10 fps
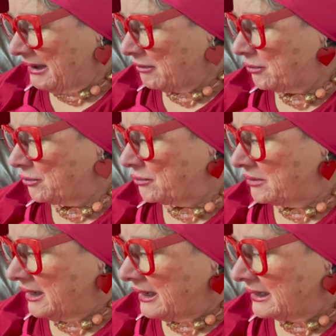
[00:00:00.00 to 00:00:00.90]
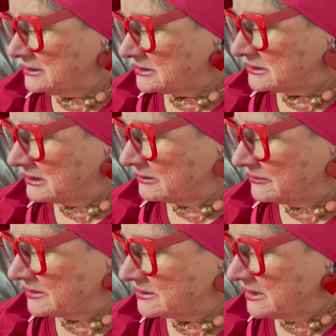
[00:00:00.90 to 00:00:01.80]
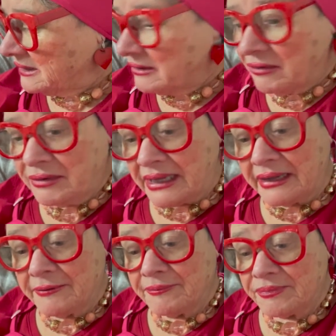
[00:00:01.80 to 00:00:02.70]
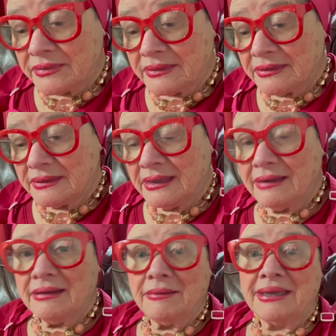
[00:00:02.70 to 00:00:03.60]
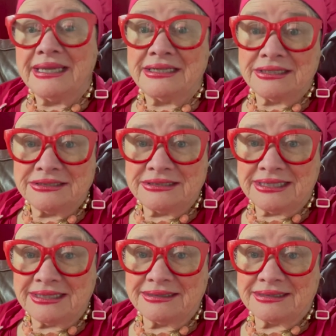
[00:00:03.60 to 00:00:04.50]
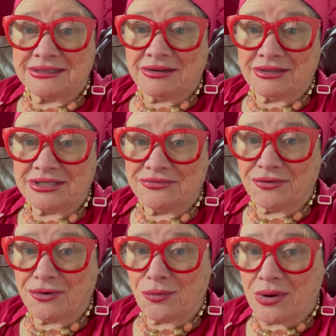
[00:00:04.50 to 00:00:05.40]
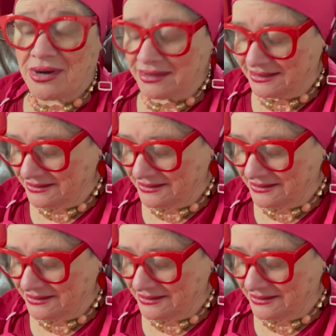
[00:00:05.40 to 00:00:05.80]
Oh, I just love this. Okay. He does take the doggies for a walk.